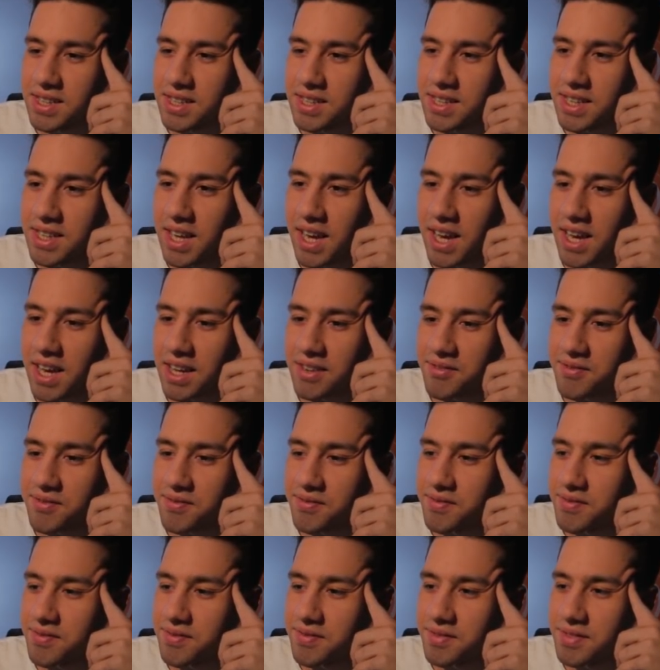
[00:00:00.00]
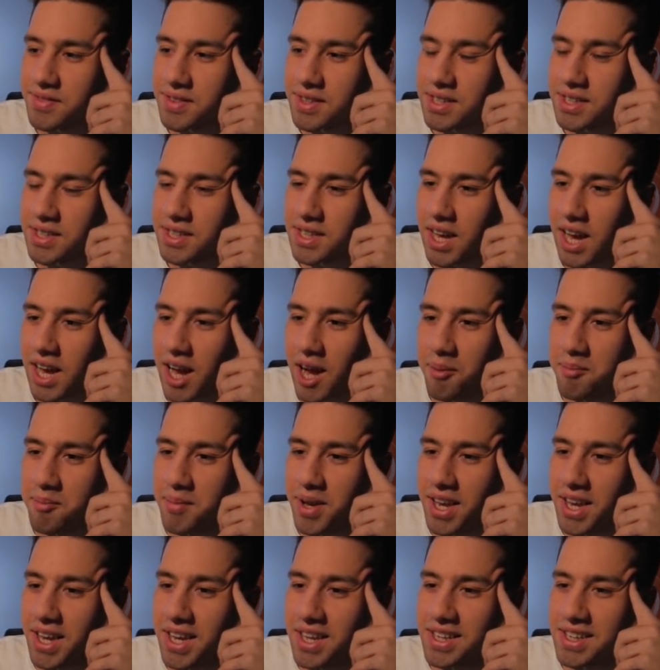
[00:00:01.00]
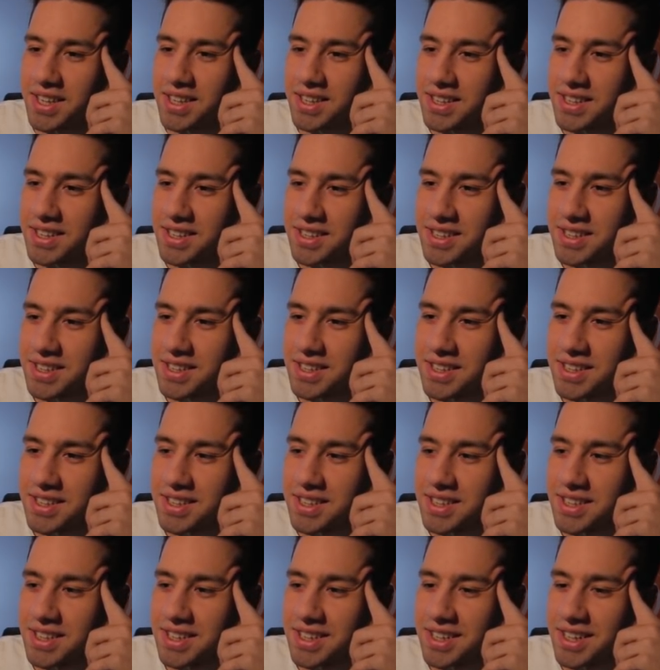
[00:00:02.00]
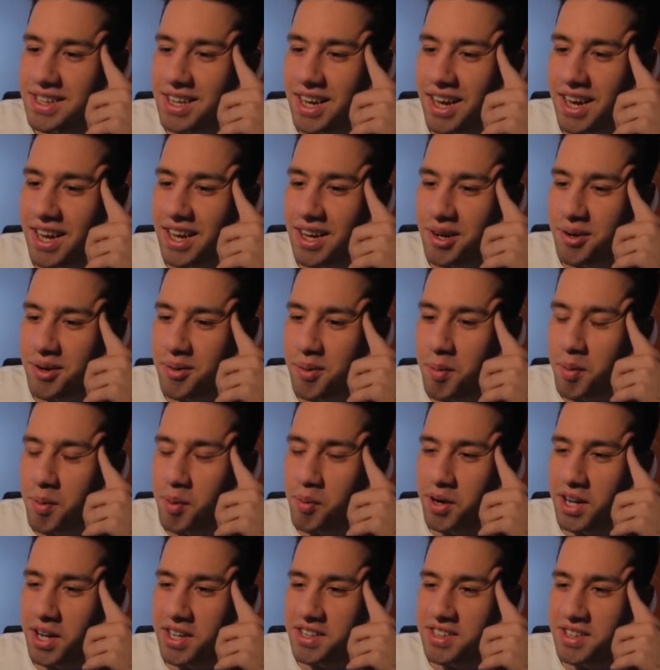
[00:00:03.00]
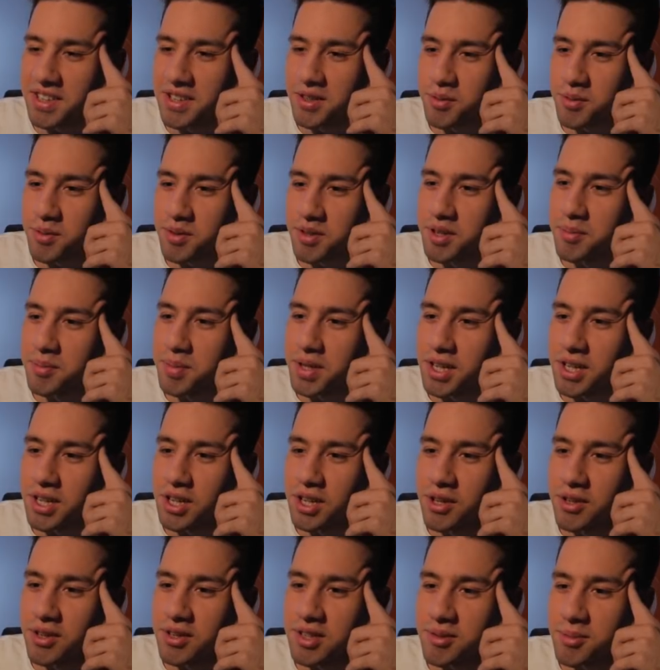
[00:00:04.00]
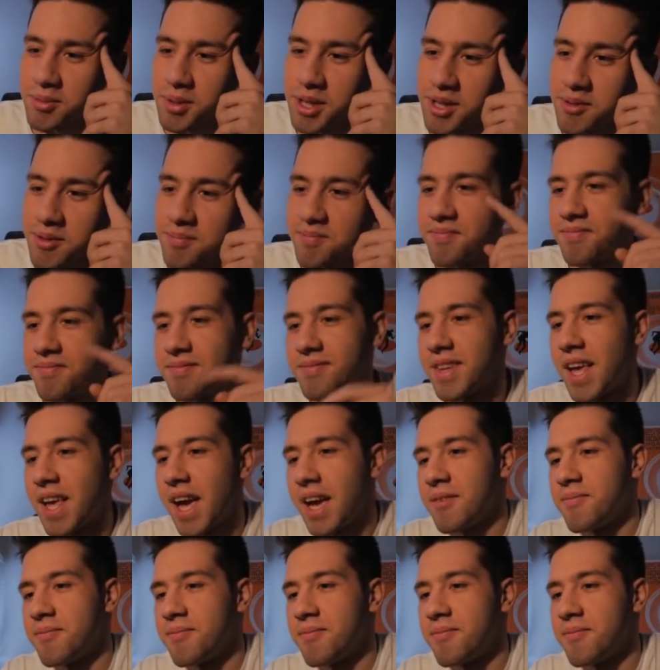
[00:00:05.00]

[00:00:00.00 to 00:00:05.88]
Yeah. I mean, remember when I said this was going to be close? Well, no.